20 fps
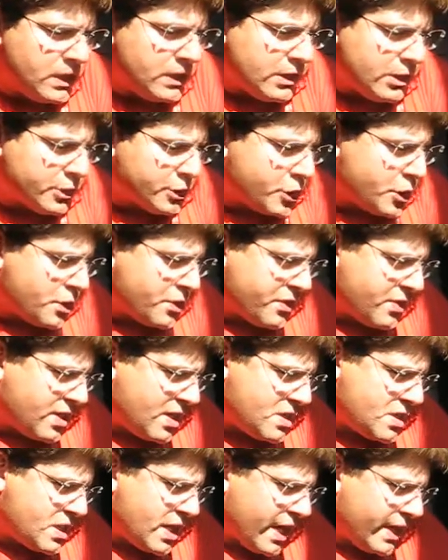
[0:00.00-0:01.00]
The truth
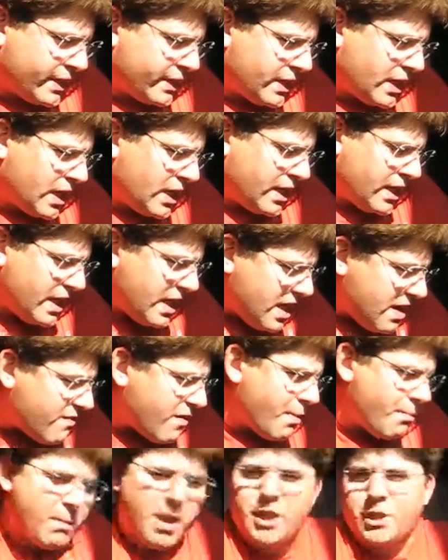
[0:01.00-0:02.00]
is that uh,
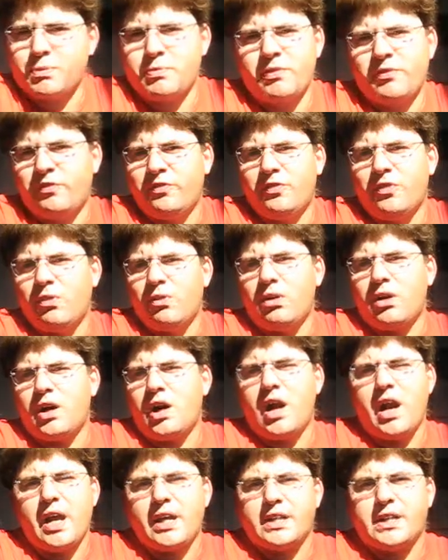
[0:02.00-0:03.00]
even much
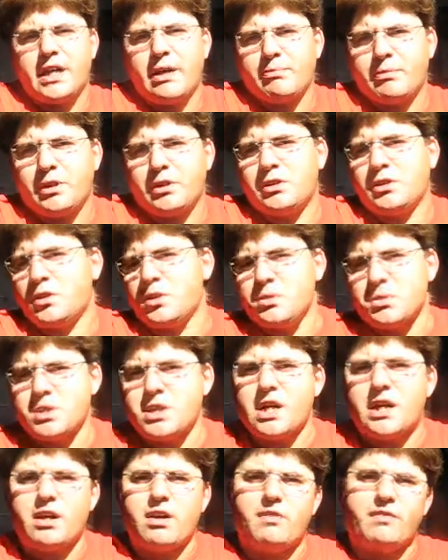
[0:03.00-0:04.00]
before attempting to use
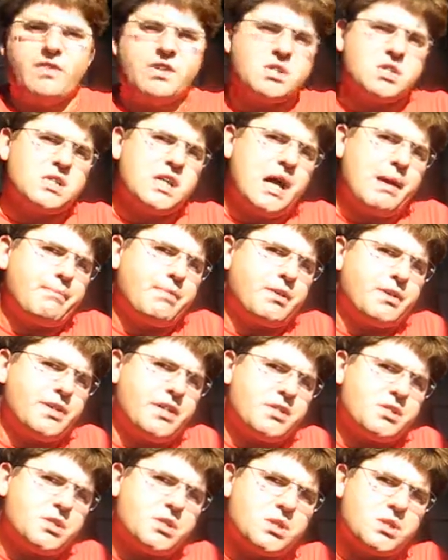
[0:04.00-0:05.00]
any of these
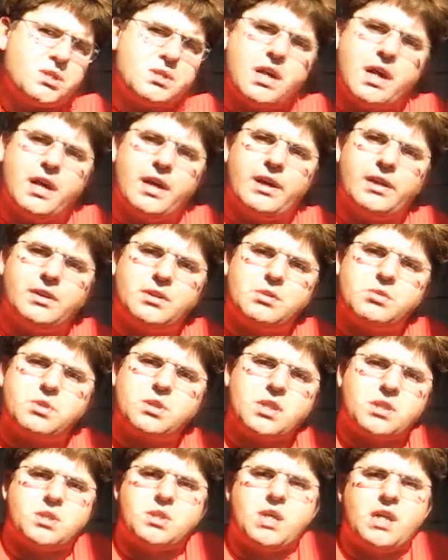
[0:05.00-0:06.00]
libraries uh, to
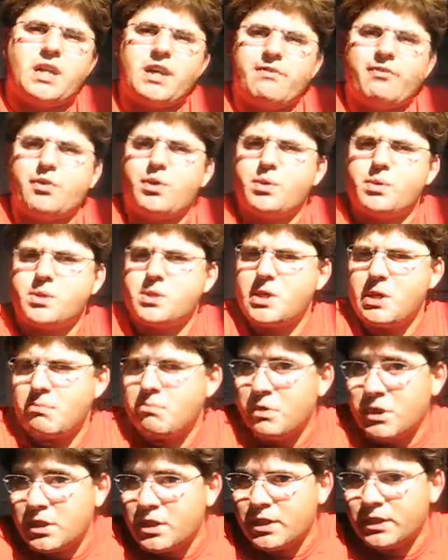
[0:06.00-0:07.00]
succeed, of course,
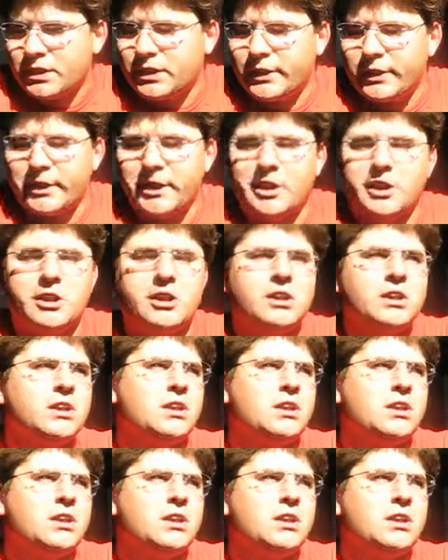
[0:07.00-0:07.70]
immediately